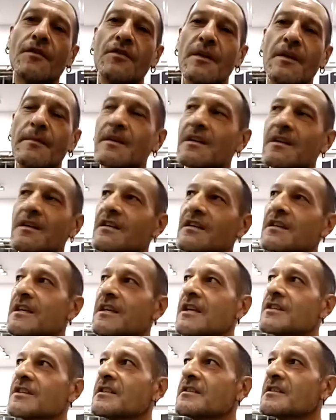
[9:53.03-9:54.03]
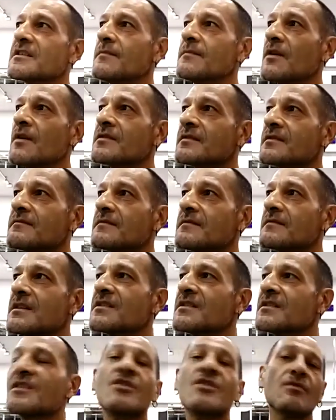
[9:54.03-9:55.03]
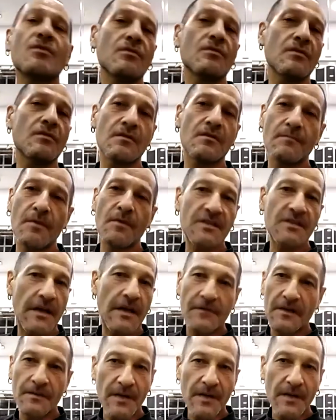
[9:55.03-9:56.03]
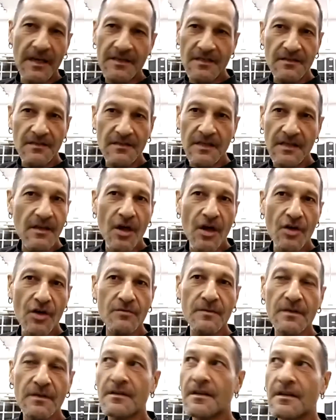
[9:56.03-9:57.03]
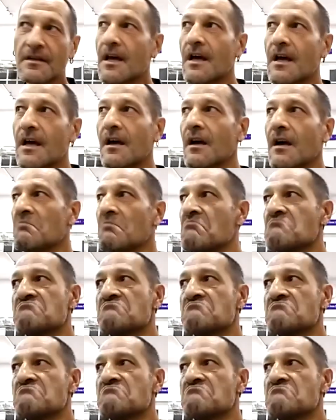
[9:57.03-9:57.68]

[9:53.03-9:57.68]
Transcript: I mean, the kitchen is the most secure, most comforting place in, in the home, and um,